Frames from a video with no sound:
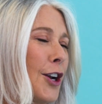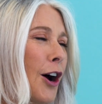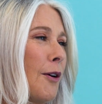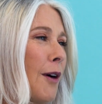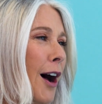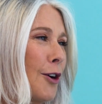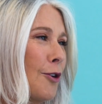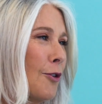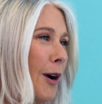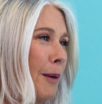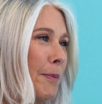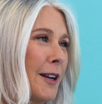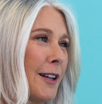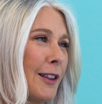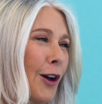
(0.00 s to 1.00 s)
know, I grew
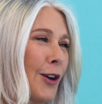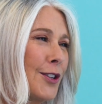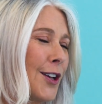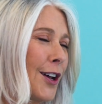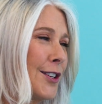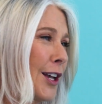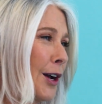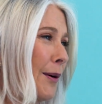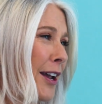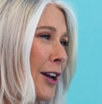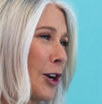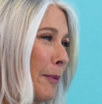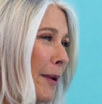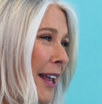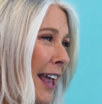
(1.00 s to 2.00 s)
up in a low
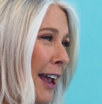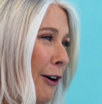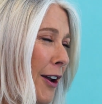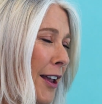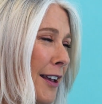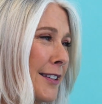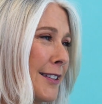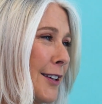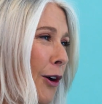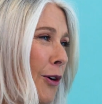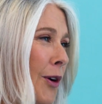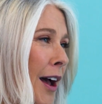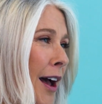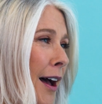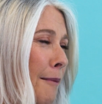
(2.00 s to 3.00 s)
socioeconomic area,
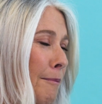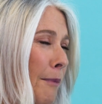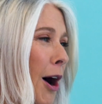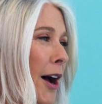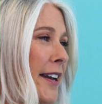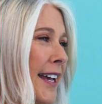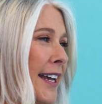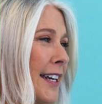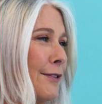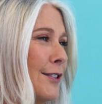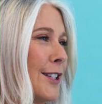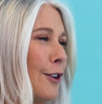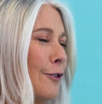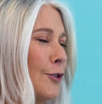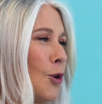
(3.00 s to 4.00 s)
so my negative
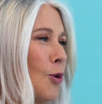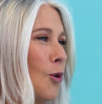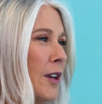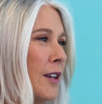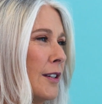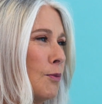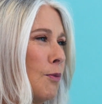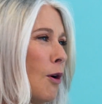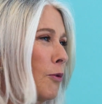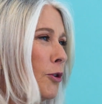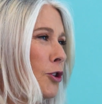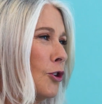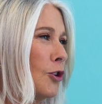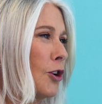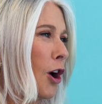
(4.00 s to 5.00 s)
self-talk is, what
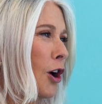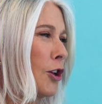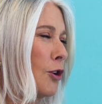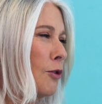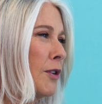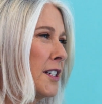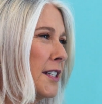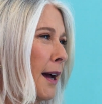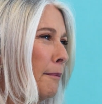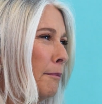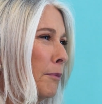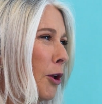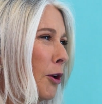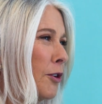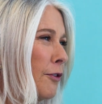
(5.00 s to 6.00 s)
would you know? You're a
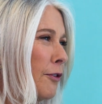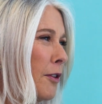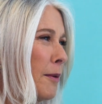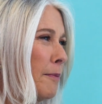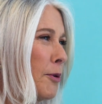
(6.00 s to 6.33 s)
dumb blonde from the